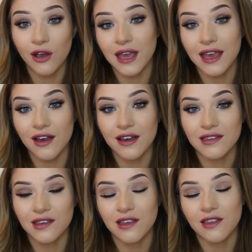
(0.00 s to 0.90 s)
Okay
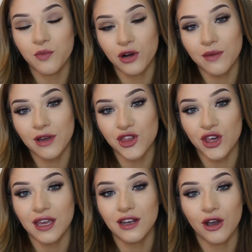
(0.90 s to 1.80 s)
guys, so that's pretty much
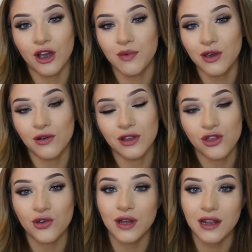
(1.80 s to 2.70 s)
it. I hope you all
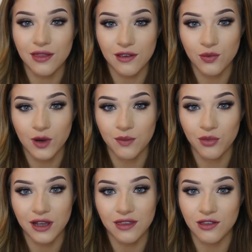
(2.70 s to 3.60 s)
enjoyed this one
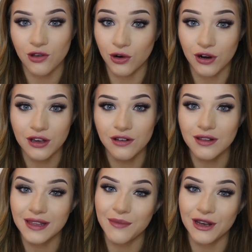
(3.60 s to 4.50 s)
brand
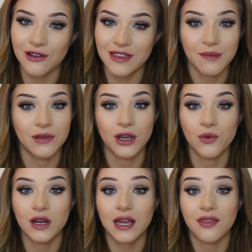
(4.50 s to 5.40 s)
tutorial. Let me know down below
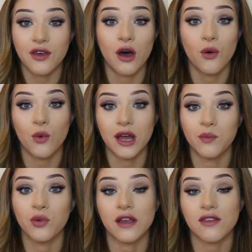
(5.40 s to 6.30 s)
what other one
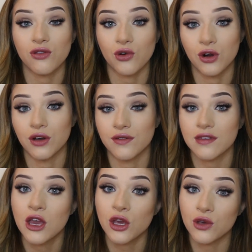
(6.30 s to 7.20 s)
brand tutorials
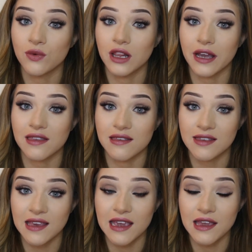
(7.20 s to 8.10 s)
you would like to
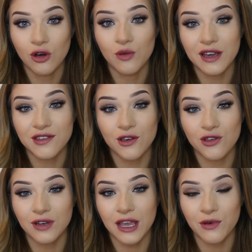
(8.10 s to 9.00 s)
see. All my
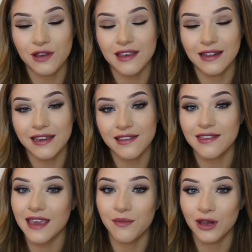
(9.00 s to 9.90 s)
social networks are
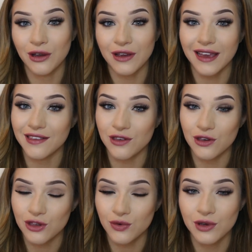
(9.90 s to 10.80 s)
linked down below as
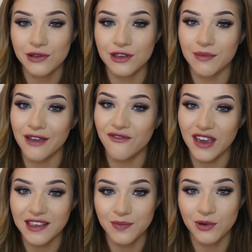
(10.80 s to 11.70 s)
usual, so my
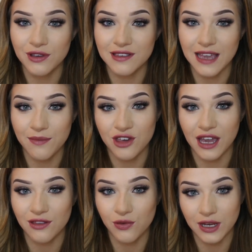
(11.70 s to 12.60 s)
Facebook,
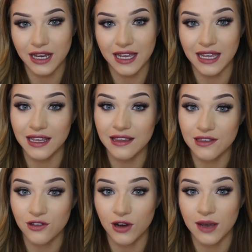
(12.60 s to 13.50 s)
Snapchat, Twitter and
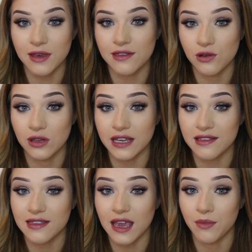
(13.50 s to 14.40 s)
Instagram is all
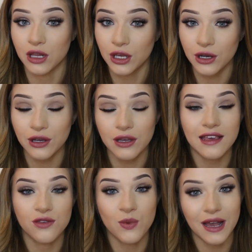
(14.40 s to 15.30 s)
linked down below,
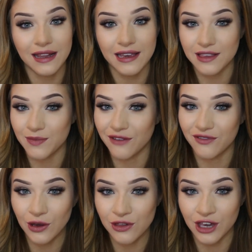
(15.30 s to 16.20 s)
as well as my
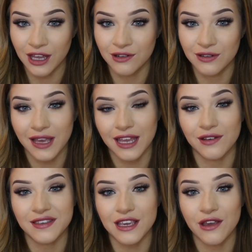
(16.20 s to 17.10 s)
vlog channel, and
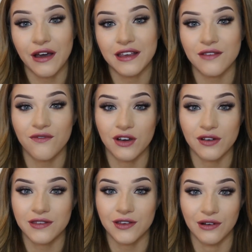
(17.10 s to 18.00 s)
I'll see you guys
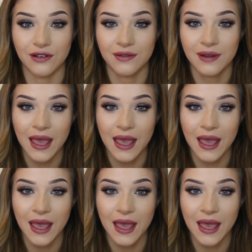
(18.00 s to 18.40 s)
very soon.